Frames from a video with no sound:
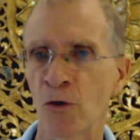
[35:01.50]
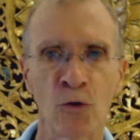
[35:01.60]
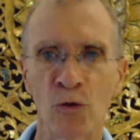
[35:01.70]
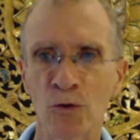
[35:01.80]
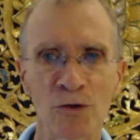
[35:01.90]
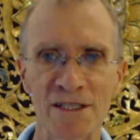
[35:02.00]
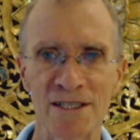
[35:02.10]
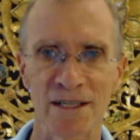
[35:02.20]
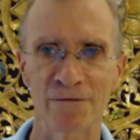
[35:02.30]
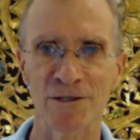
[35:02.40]
on all
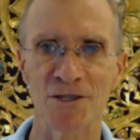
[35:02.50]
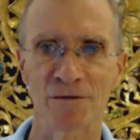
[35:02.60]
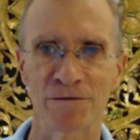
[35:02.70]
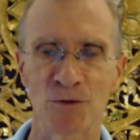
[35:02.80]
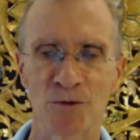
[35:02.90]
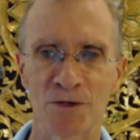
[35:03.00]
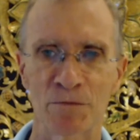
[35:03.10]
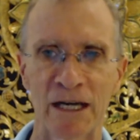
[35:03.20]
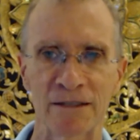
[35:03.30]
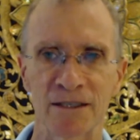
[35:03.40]
these levels I've talked
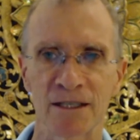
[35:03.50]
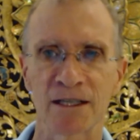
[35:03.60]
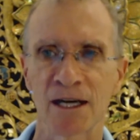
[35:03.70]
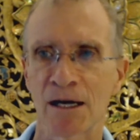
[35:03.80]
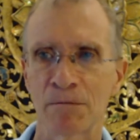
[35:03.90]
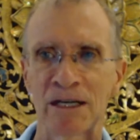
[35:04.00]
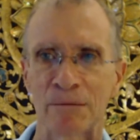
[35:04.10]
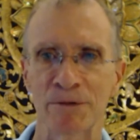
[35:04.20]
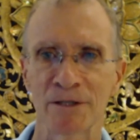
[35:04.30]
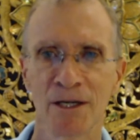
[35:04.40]
about can come
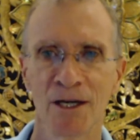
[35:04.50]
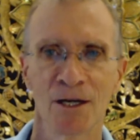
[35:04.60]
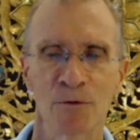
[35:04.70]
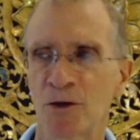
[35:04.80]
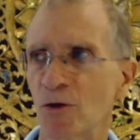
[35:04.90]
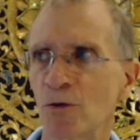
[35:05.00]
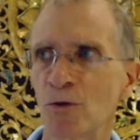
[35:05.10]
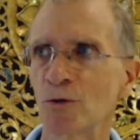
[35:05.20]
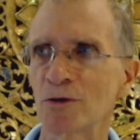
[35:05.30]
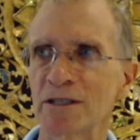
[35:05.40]
up with
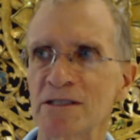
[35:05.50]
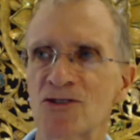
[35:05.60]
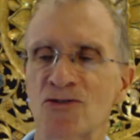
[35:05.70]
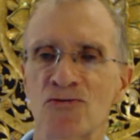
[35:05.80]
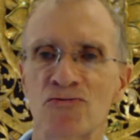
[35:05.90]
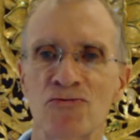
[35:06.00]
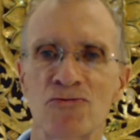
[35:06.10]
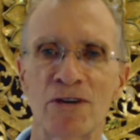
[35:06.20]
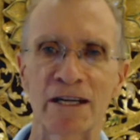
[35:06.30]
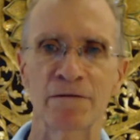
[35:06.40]
all these
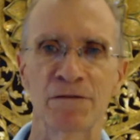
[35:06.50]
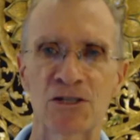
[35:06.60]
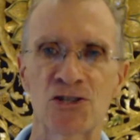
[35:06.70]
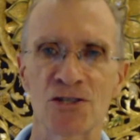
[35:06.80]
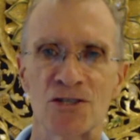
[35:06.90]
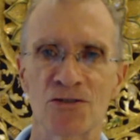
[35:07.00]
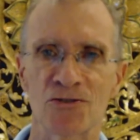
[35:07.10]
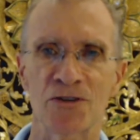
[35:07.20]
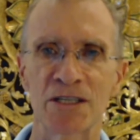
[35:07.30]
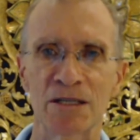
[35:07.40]
great visions and
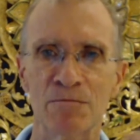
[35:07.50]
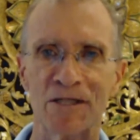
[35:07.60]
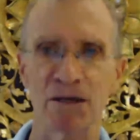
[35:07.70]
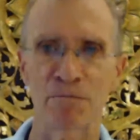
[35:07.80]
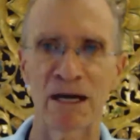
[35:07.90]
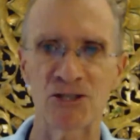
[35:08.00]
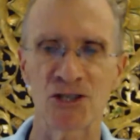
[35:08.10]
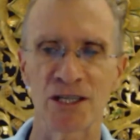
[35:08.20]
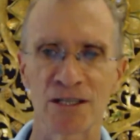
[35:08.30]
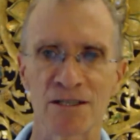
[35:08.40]
dreams and
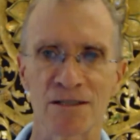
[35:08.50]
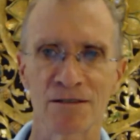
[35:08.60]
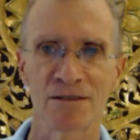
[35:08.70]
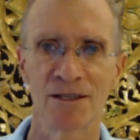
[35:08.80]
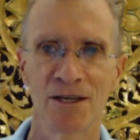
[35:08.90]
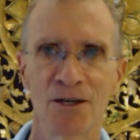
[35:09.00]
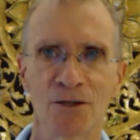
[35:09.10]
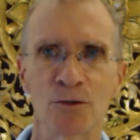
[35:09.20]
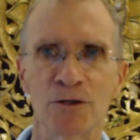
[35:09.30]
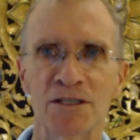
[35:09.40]
imaginings,
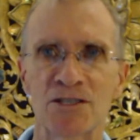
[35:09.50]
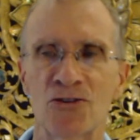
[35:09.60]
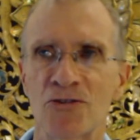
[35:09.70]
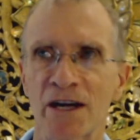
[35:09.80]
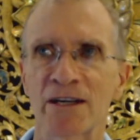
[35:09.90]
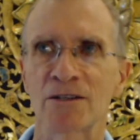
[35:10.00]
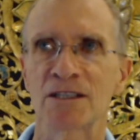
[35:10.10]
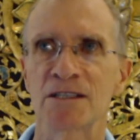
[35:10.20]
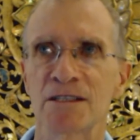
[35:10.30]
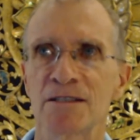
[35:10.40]
all these great
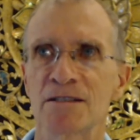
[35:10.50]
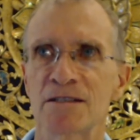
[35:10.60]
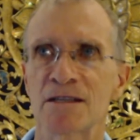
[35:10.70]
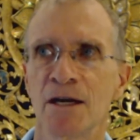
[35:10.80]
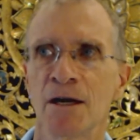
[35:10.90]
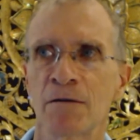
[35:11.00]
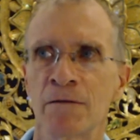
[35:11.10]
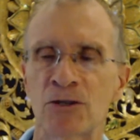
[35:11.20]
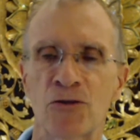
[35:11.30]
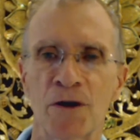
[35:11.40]
ideas,
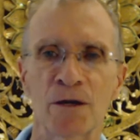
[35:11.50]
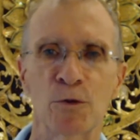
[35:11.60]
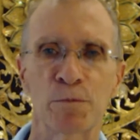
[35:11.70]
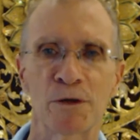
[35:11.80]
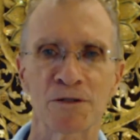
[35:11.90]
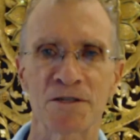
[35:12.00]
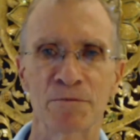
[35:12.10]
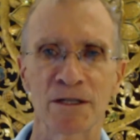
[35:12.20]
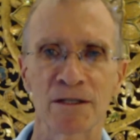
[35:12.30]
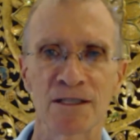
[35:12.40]
incredible
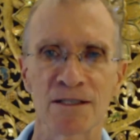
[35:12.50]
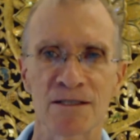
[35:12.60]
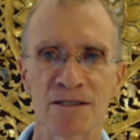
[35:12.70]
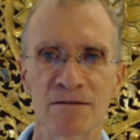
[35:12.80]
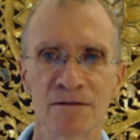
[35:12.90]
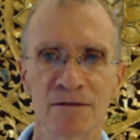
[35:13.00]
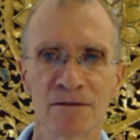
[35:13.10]
possibilities.